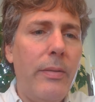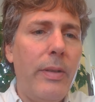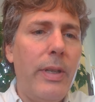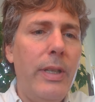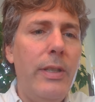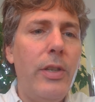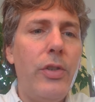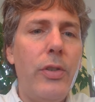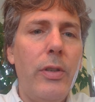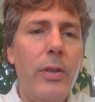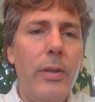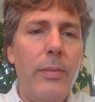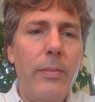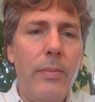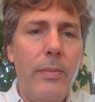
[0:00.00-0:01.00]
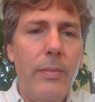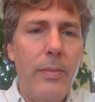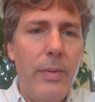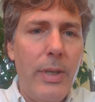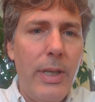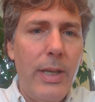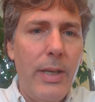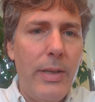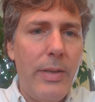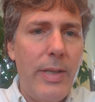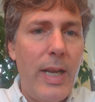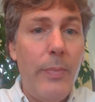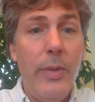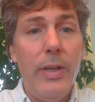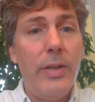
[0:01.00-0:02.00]
conditional
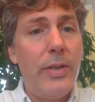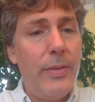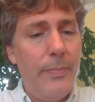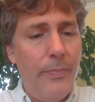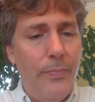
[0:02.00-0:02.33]
statements.